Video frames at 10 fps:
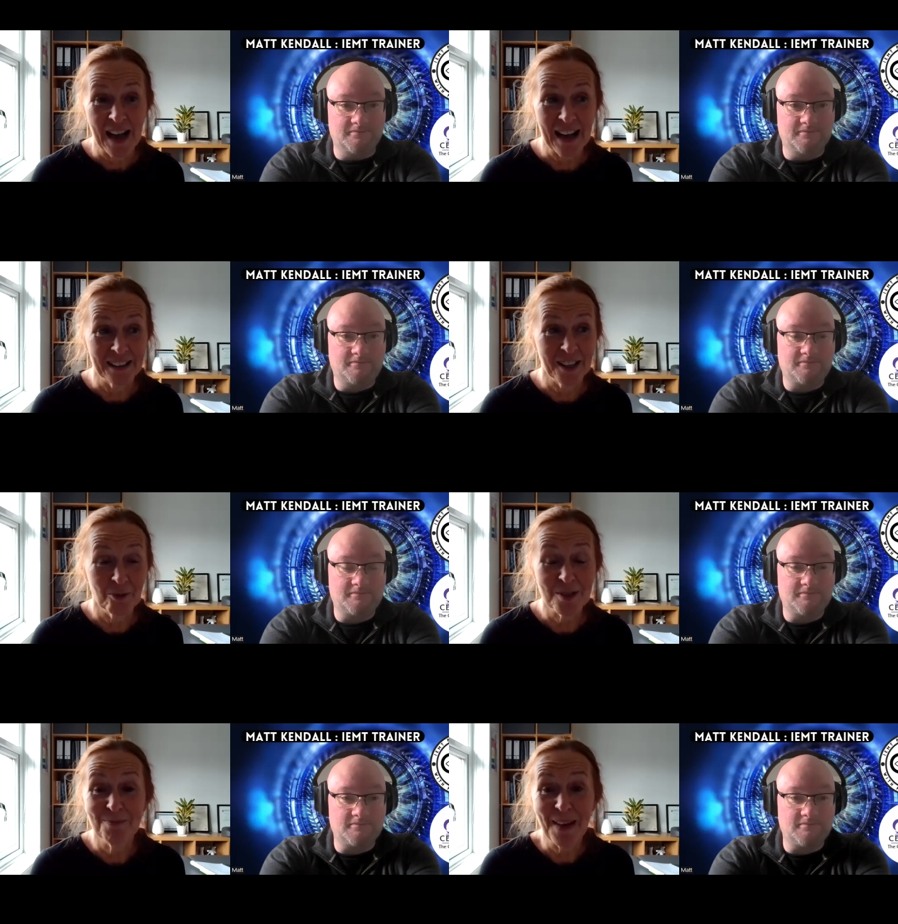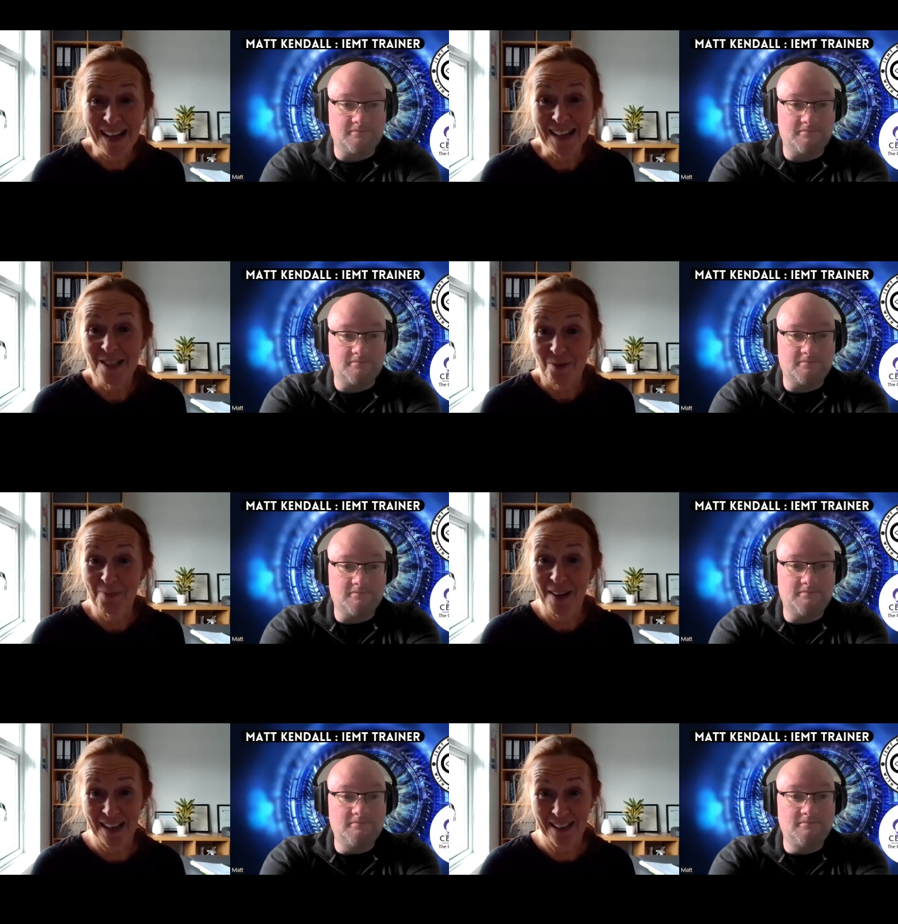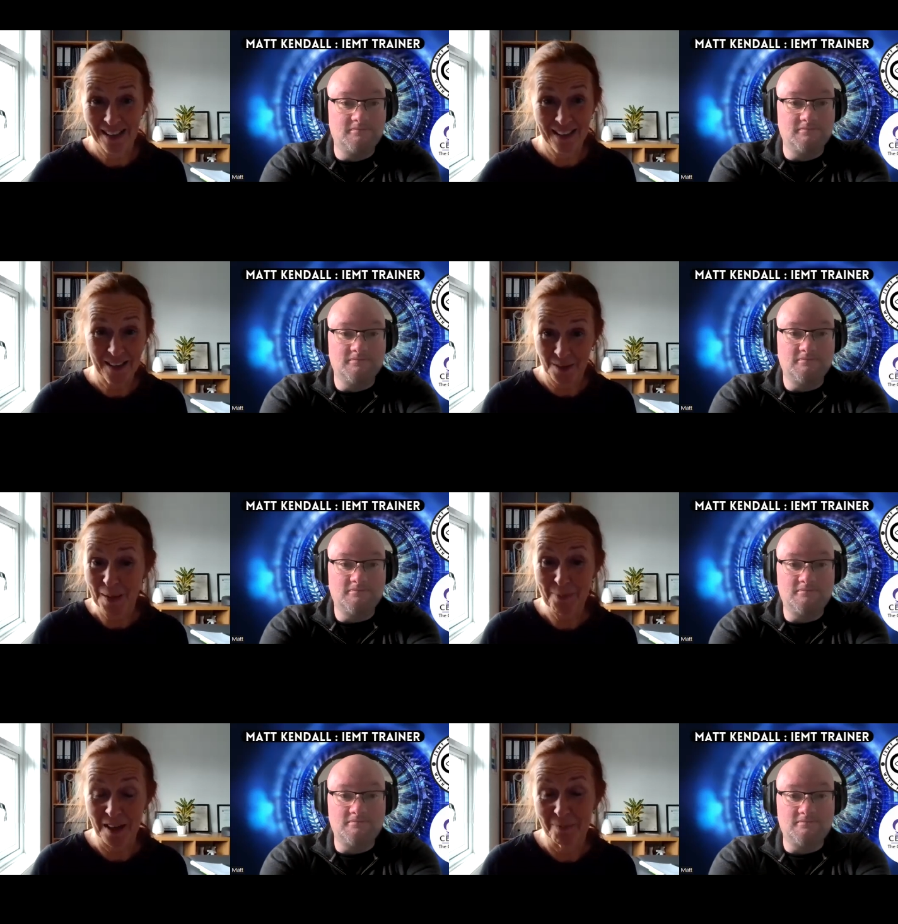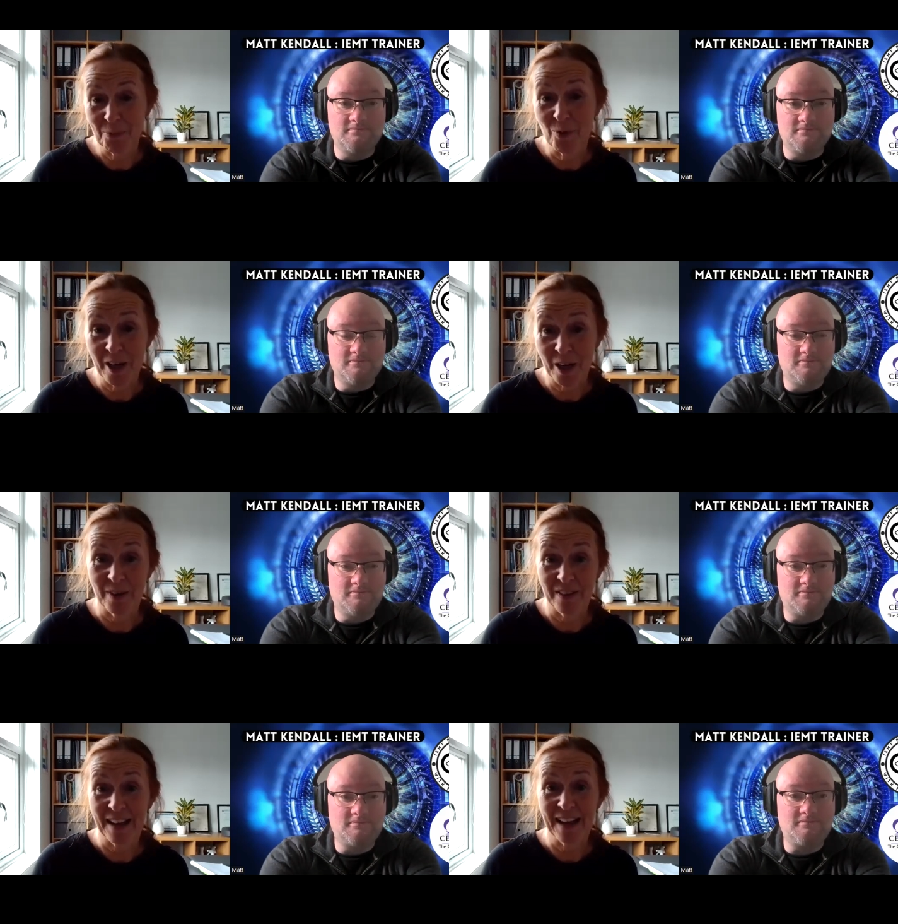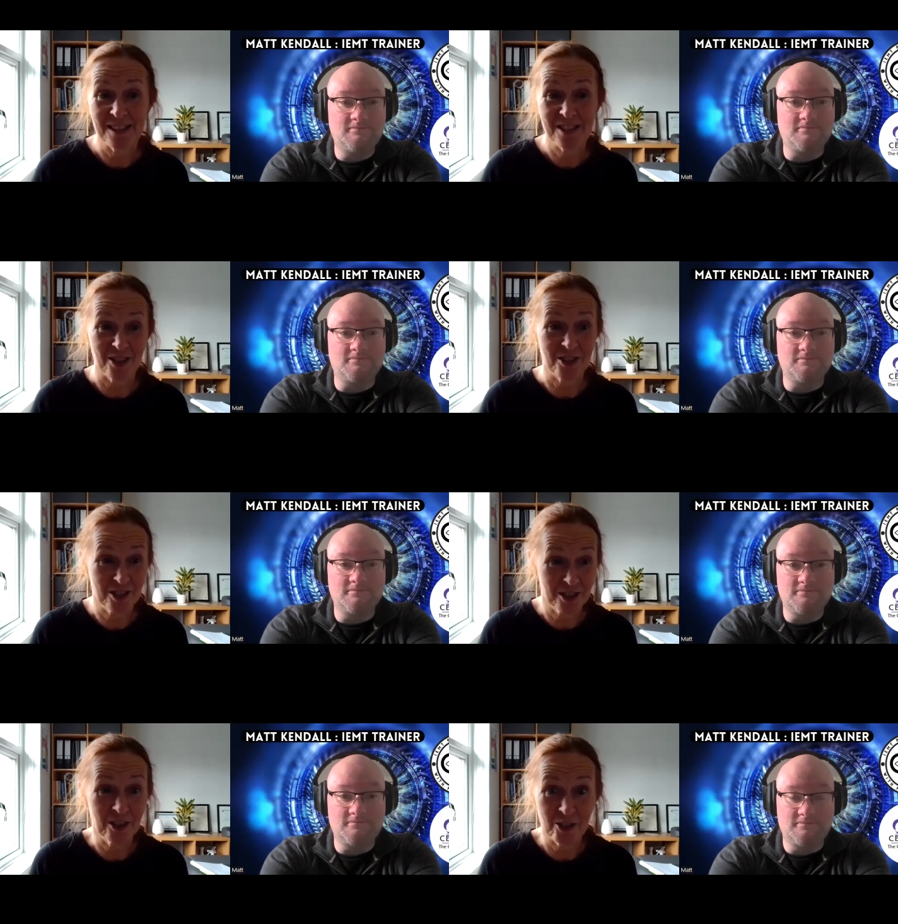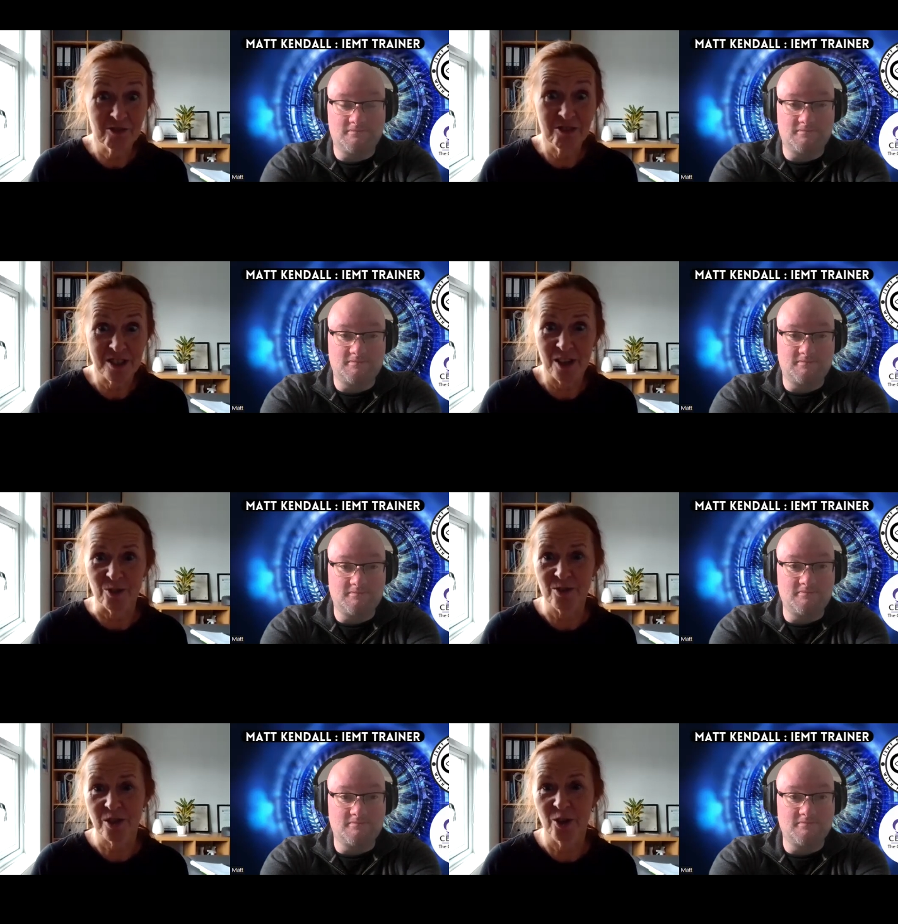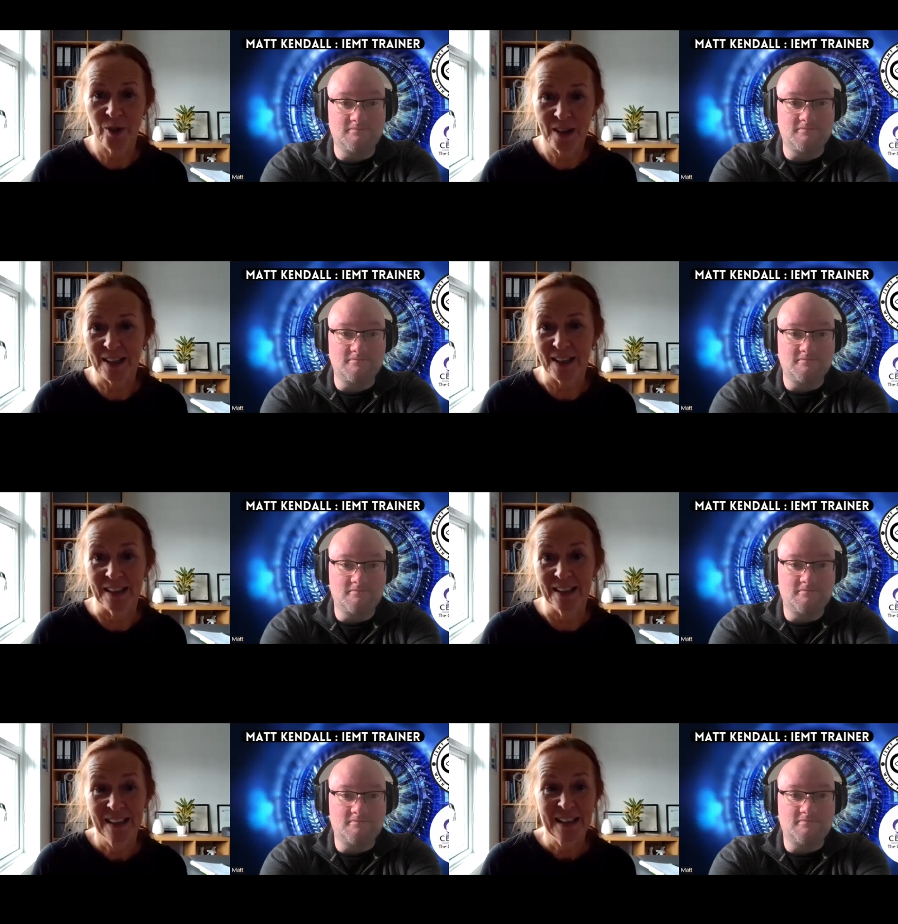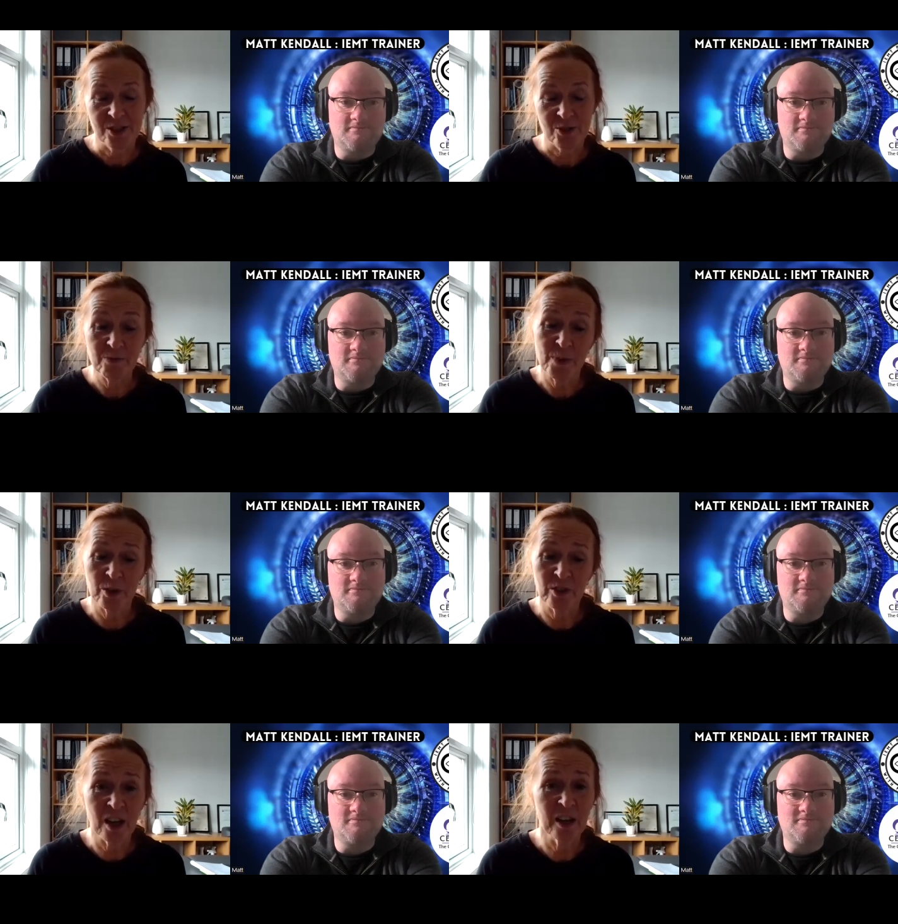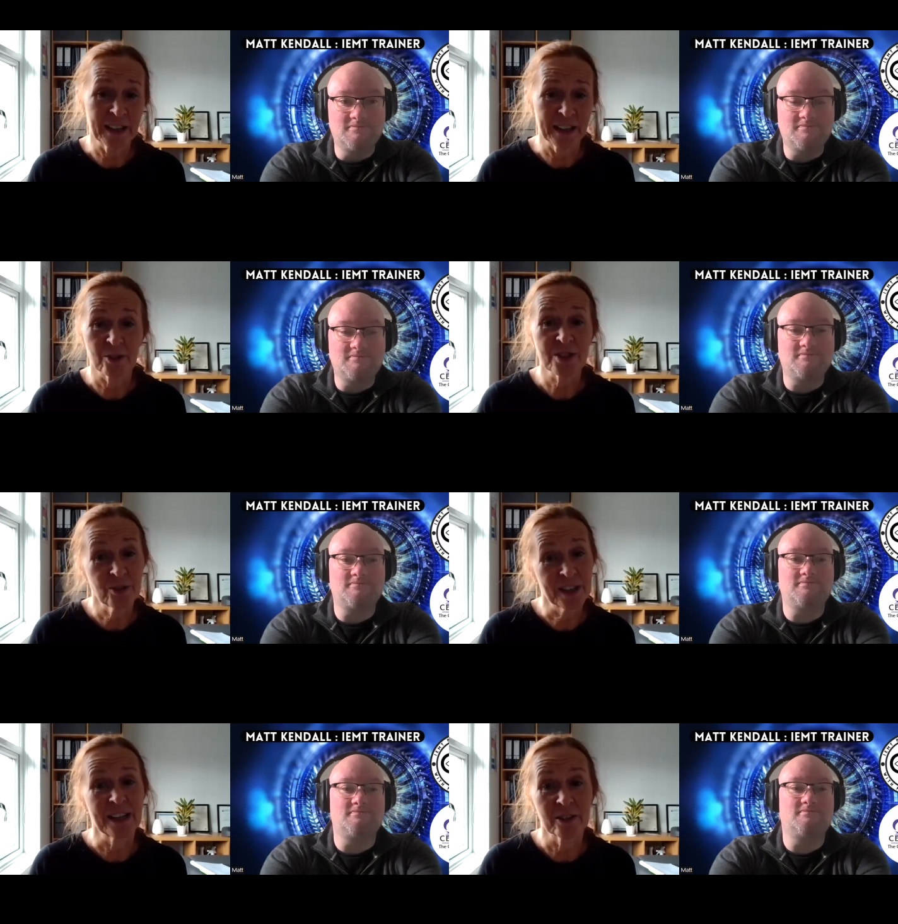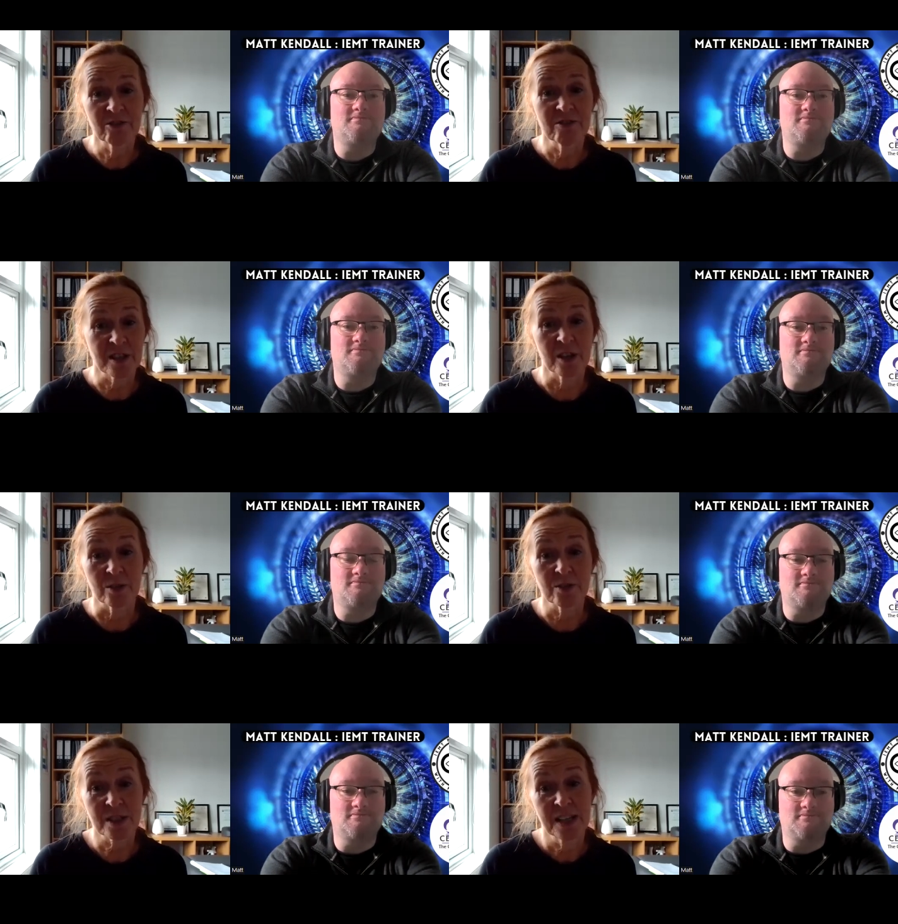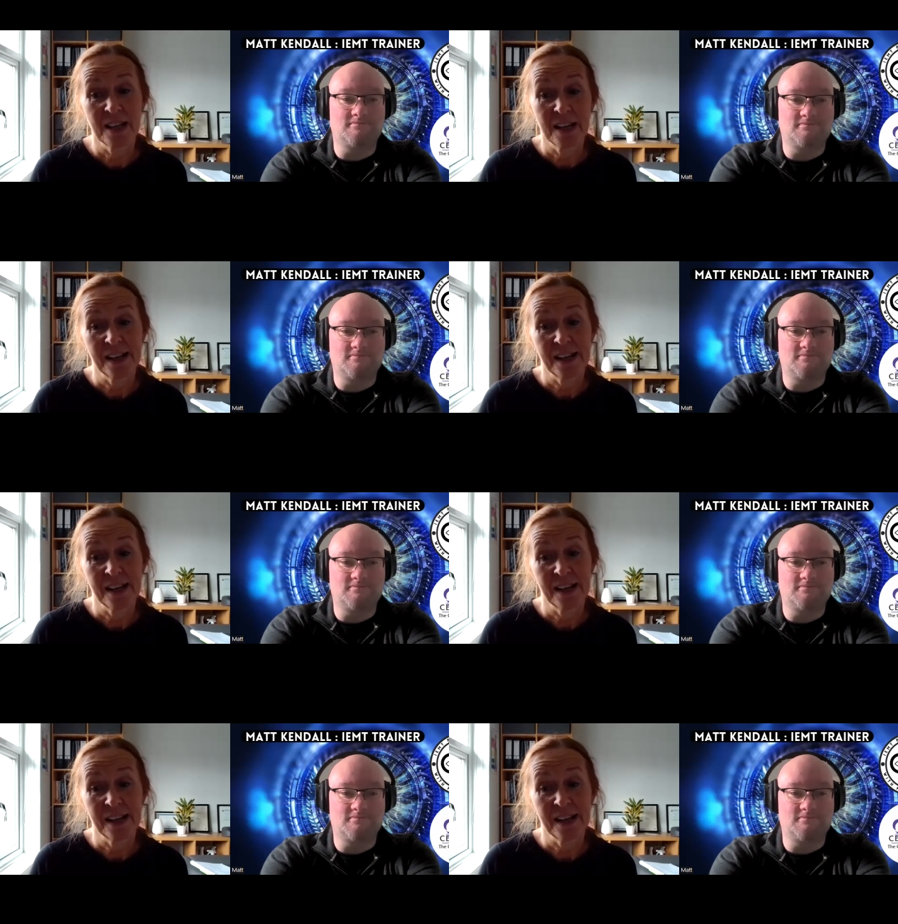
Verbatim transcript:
Speaker 1: And I was amazed when my the people I've been working with, they had such good results so quickly. So even when you're learning, you're still getting good results.